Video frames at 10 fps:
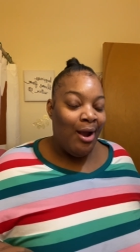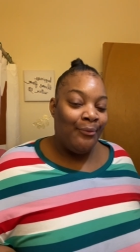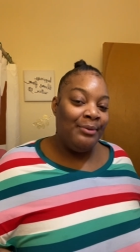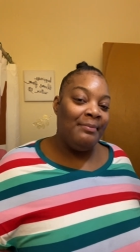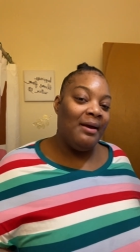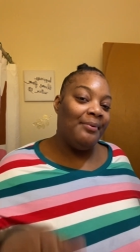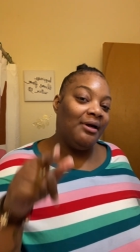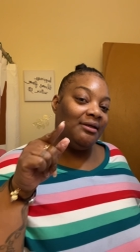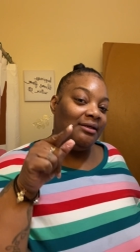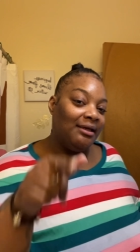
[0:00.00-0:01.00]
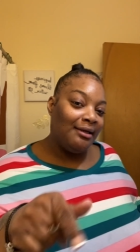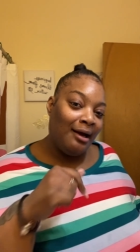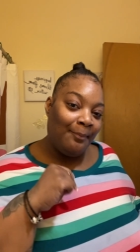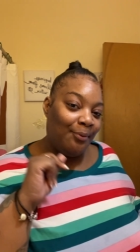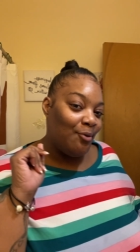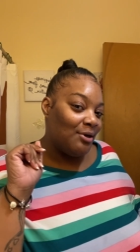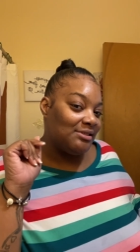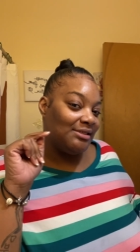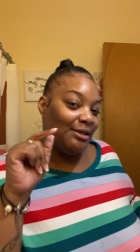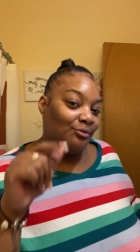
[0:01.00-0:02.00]
Remember, get up, pour
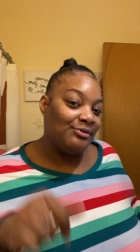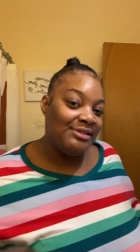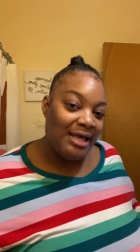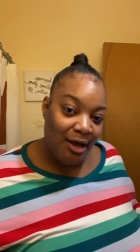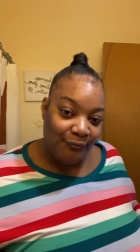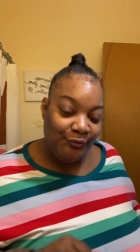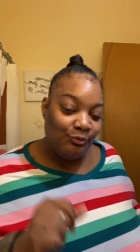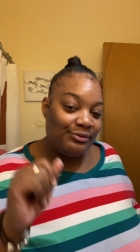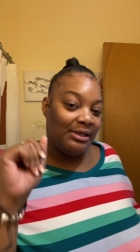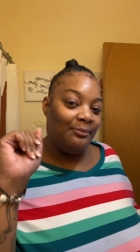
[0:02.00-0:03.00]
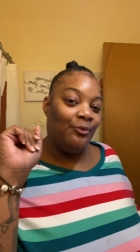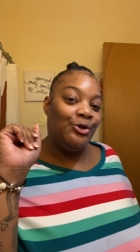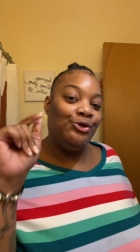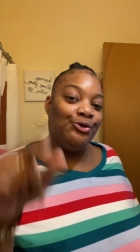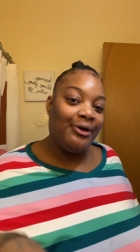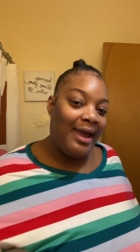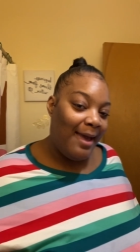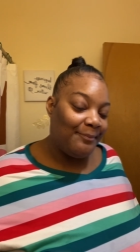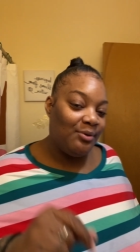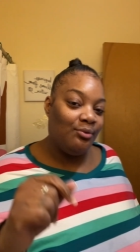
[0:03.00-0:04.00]
into yourself, do something where you're
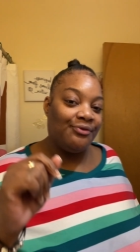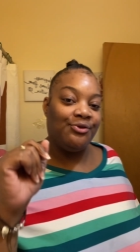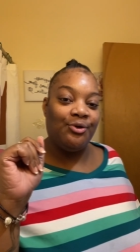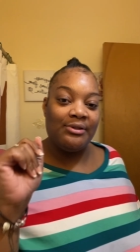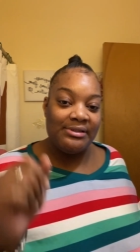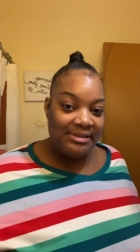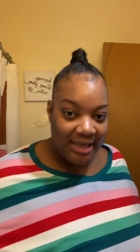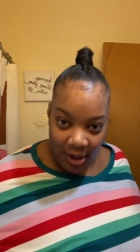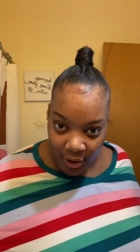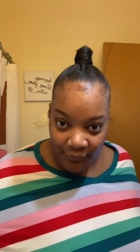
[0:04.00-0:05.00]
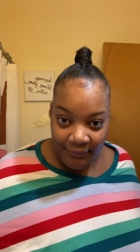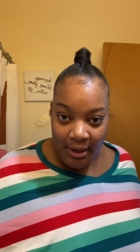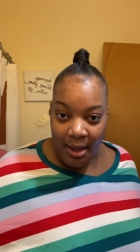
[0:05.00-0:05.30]
happy with yourself.